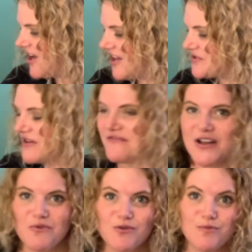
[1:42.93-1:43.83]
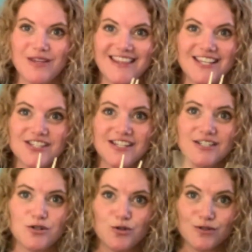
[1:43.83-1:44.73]
Also a fun one would be
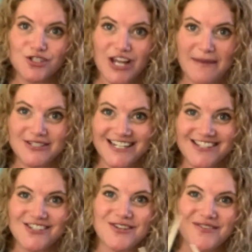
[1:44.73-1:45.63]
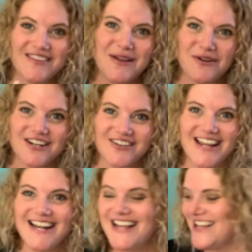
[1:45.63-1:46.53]
these chopsticks too, they work
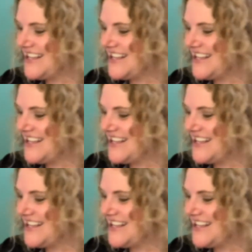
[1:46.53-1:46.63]
great.